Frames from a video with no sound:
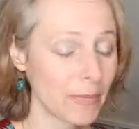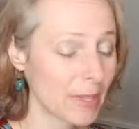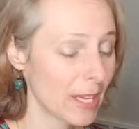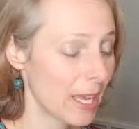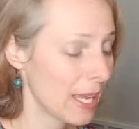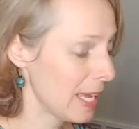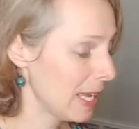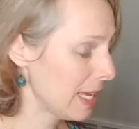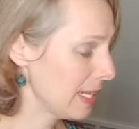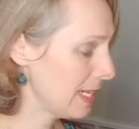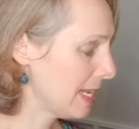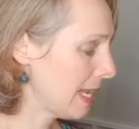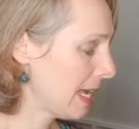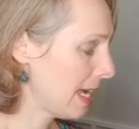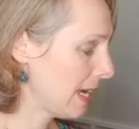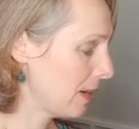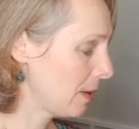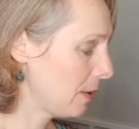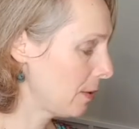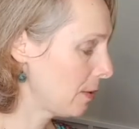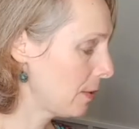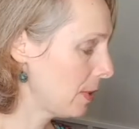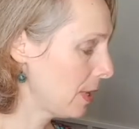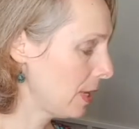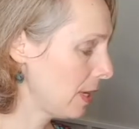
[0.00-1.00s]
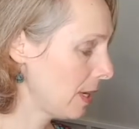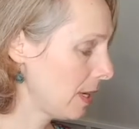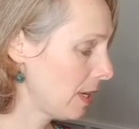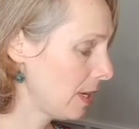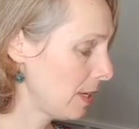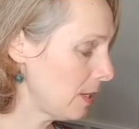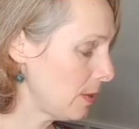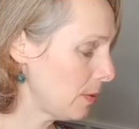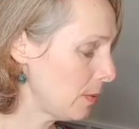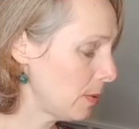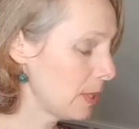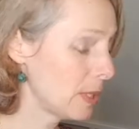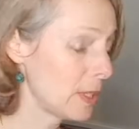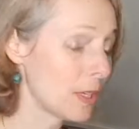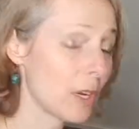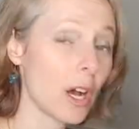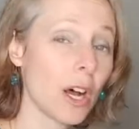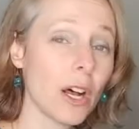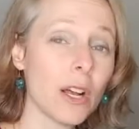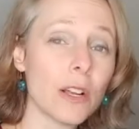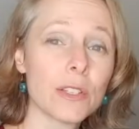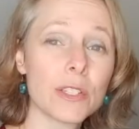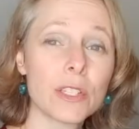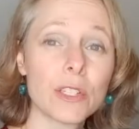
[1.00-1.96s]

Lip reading: Now, you can also